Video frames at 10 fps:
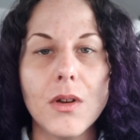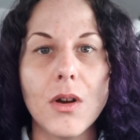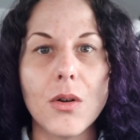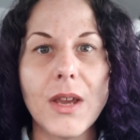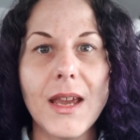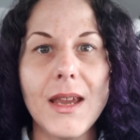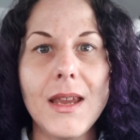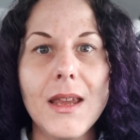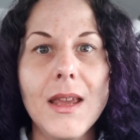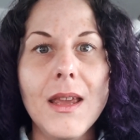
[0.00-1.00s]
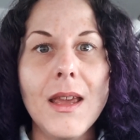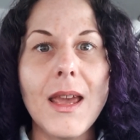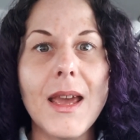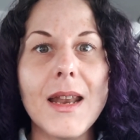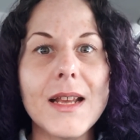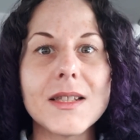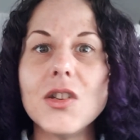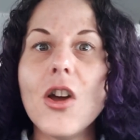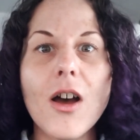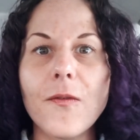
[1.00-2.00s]
okay? And it's
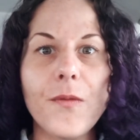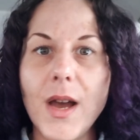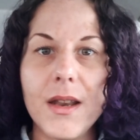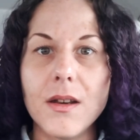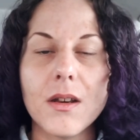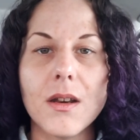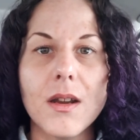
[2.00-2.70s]
not fun.